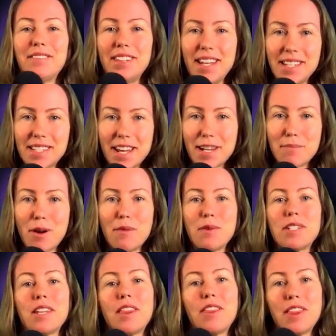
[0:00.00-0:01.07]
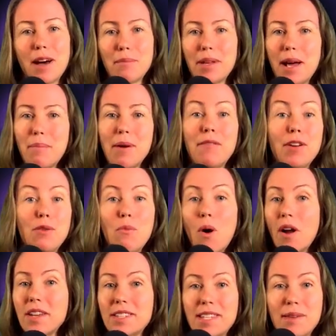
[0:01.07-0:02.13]
take a moment to thumb it up if you
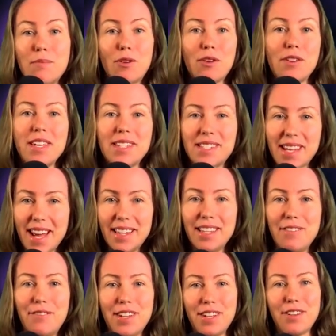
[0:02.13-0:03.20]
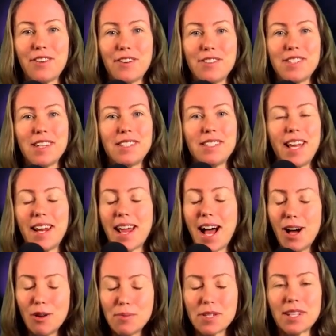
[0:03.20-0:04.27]
want to see more of these daily videos. It
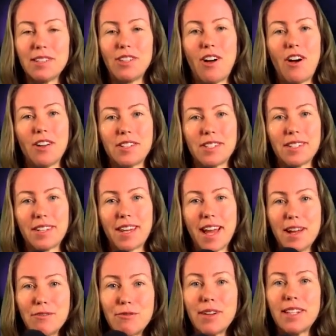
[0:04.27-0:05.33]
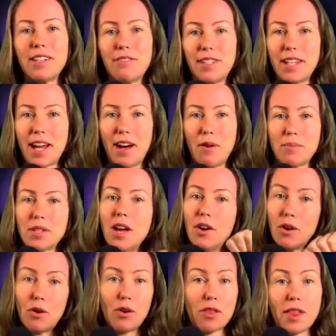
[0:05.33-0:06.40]
helps a lot. Okay, it really, really helps.
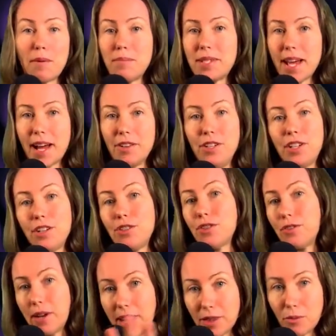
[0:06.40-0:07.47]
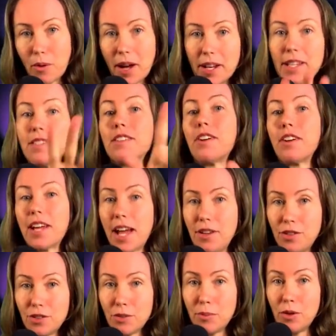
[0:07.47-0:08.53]
Or thumb down. You can do either one. It's okay.
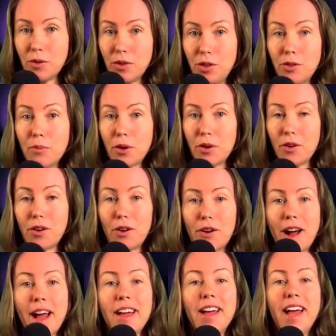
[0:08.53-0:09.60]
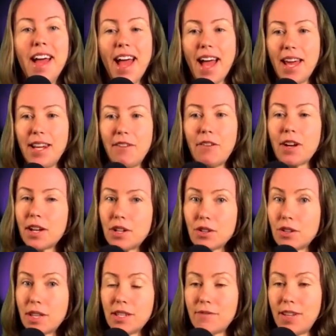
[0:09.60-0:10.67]
You do you boo. All right. And if I'm going to do
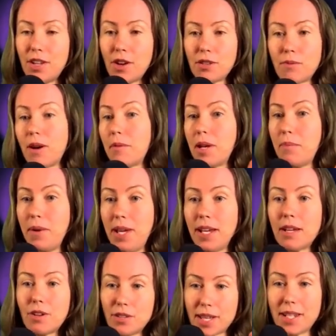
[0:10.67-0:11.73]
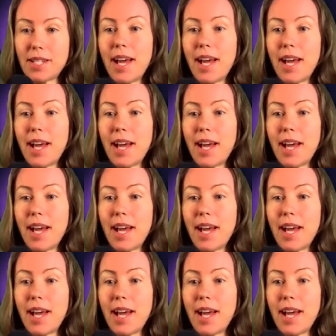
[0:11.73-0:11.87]
these videos where I'm going to be in it because they